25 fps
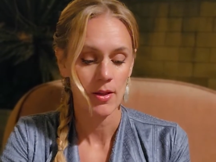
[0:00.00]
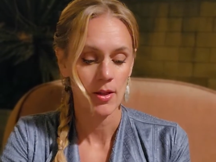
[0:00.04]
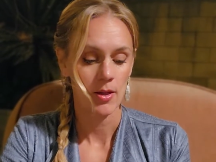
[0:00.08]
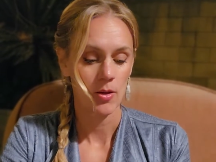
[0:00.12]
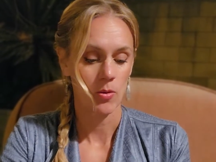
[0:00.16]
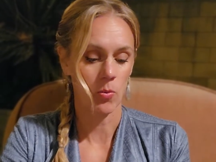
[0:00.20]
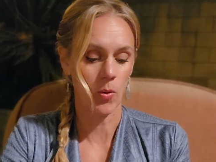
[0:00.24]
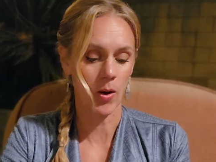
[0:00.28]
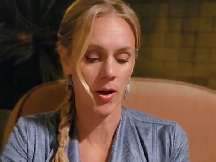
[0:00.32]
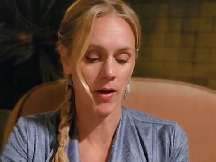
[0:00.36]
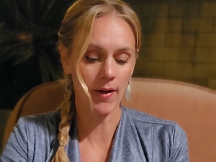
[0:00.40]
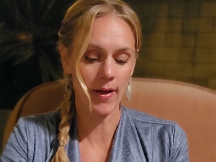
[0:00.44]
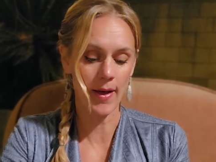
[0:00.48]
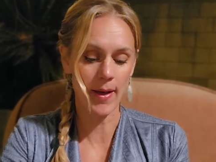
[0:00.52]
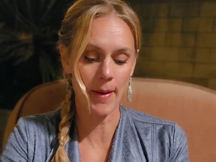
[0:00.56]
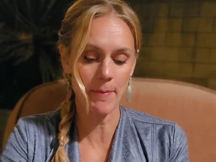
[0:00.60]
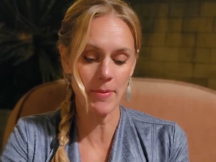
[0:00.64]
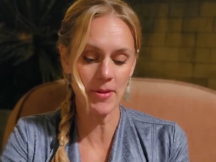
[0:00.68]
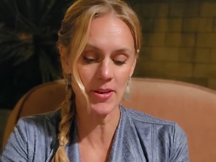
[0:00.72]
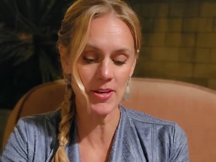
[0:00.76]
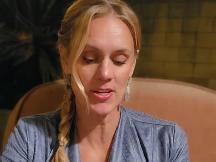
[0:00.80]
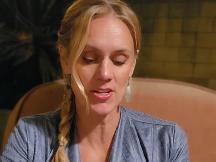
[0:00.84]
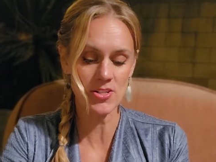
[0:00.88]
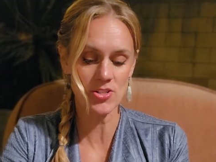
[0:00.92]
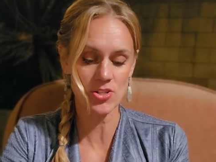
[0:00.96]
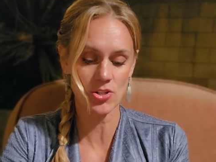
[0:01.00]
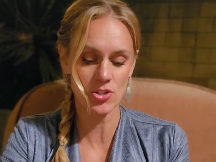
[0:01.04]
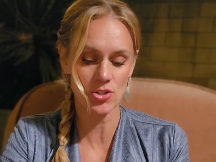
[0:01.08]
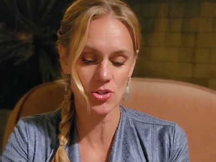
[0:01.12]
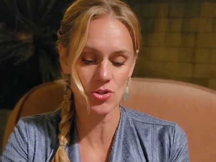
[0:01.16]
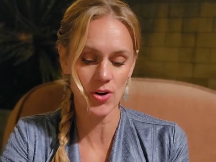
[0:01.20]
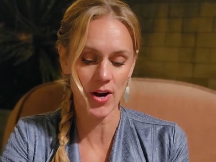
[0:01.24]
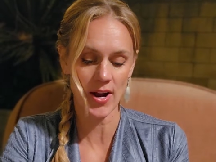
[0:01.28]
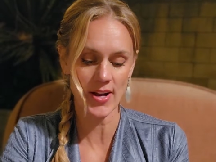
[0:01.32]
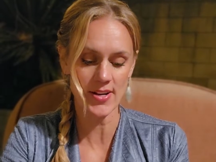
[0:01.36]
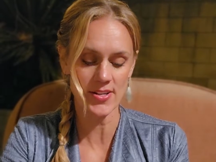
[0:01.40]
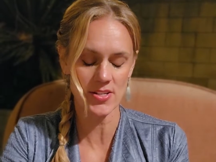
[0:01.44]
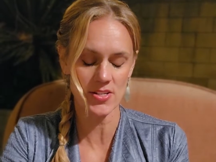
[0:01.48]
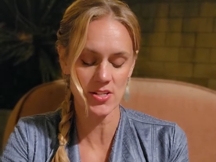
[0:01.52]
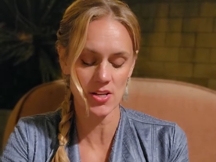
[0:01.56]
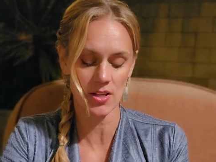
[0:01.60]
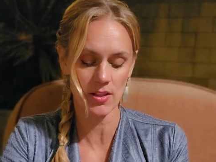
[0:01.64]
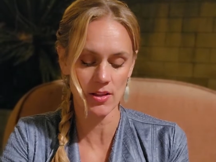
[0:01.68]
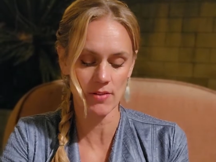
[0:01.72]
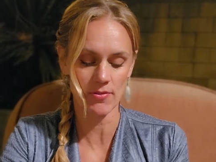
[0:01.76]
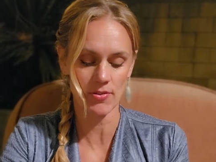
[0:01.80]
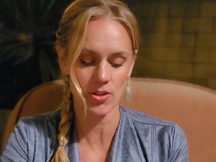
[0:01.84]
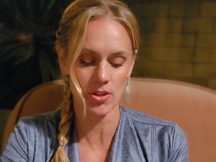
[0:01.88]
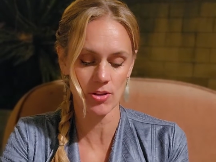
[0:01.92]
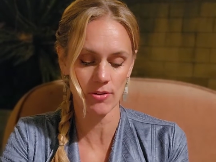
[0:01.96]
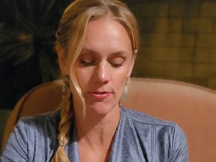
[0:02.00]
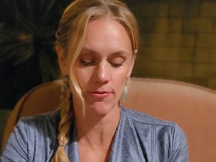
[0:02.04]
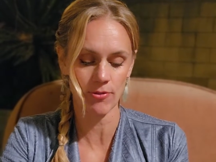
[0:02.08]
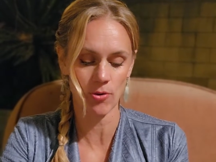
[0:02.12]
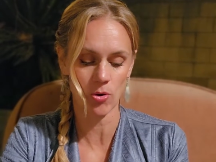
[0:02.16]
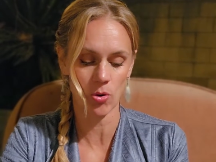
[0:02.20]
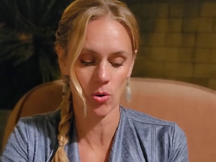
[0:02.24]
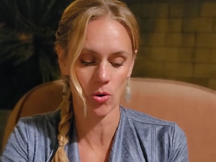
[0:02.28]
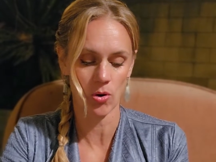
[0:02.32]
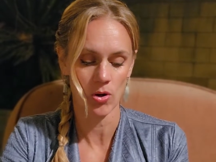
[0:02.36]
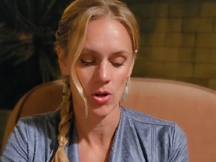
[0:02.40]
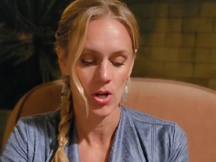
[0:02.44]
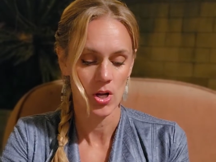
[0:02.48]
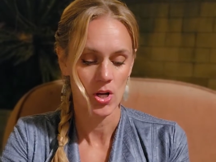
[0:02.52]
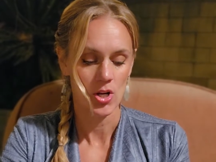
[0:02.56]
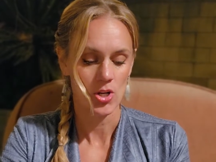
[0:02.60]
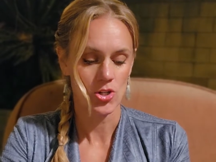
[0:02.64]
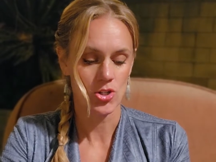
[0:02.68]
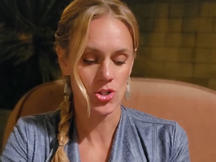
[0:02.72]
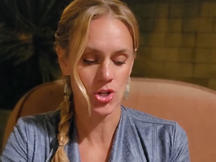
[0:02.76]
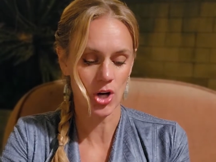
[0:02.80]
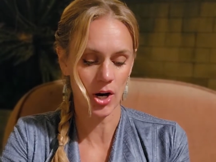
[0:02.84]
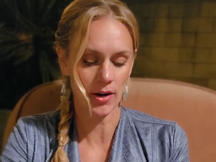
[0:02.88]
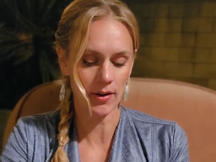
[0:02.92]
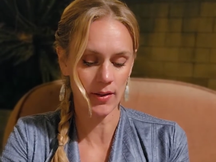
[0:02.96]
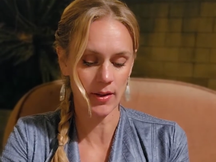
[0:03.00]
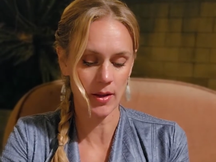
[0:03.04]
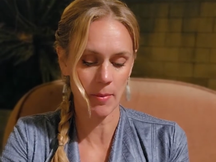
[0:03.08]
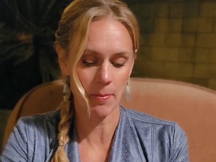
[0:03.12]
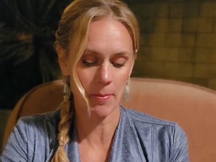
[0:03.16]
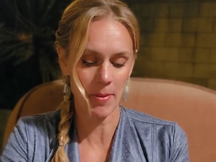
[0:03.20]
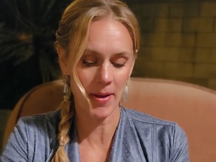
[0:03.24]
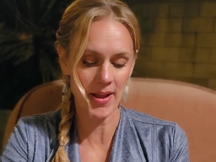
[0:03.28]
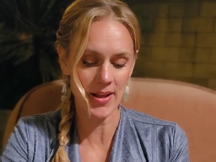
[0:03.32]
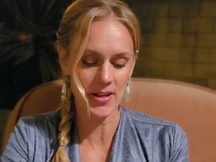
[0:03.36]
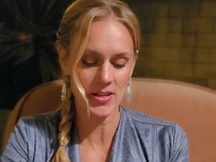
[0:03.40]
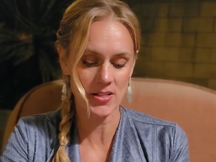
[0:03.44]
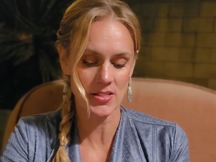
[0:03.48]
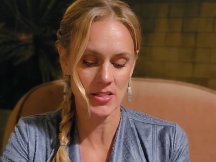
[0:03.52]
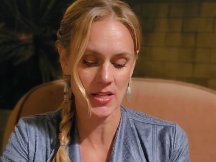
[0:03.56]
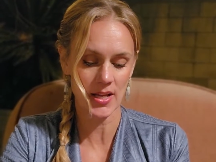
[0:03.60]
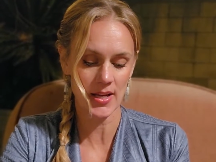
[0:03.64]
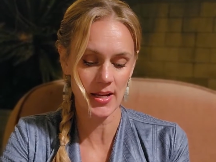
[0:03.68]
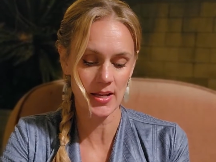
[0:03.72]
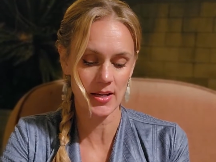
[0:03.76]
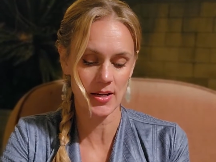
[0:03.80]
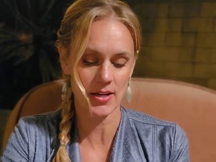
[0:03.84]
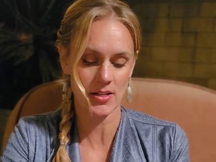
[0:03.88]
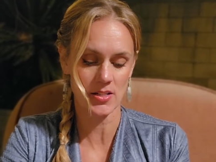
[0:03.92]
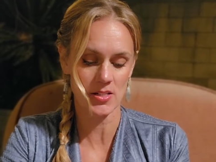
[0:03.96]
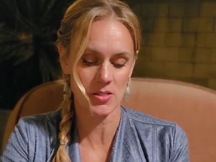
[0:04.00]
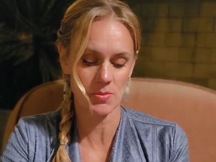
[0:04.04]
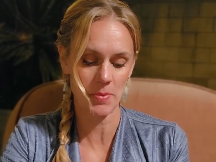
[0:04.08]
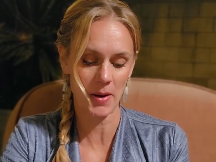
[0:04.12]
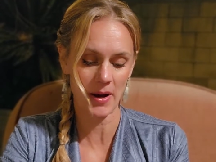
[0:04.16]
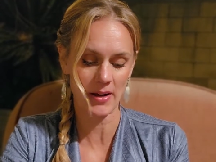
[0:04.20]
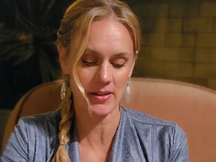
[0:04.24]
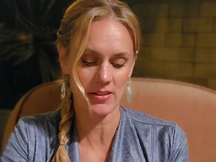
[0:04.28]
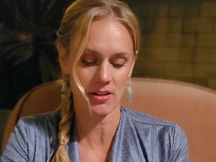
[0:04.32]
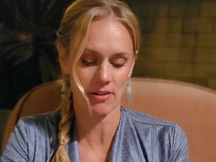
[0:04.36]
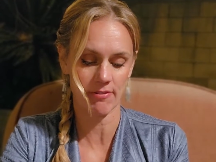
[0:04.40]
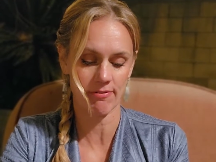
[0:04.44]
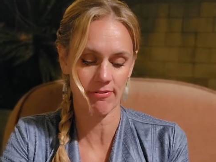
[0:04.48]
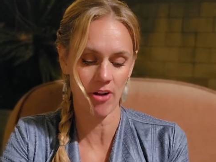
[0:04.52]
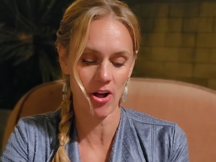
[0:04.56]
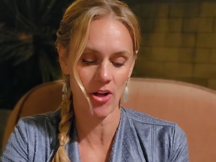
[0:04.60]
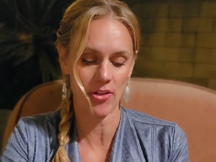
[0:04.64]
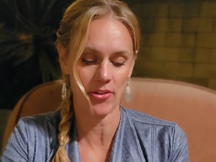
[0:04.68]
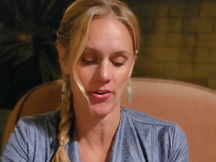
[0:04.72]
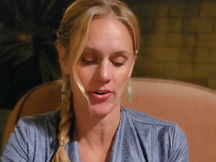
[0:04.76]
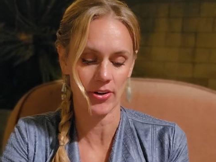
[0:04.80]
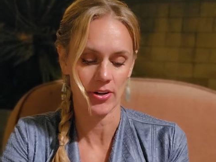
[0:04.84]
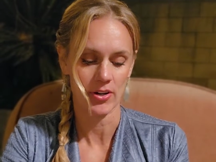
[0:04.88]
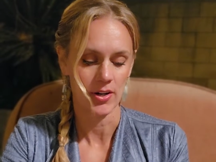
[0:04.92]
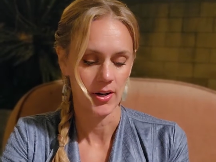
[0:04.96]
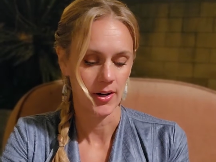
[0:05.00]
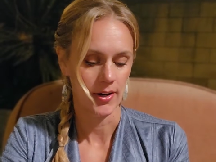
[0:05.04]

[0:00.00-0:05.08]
While Ebenezer tried to deliver the foal, Charlotte paced like an expectant father.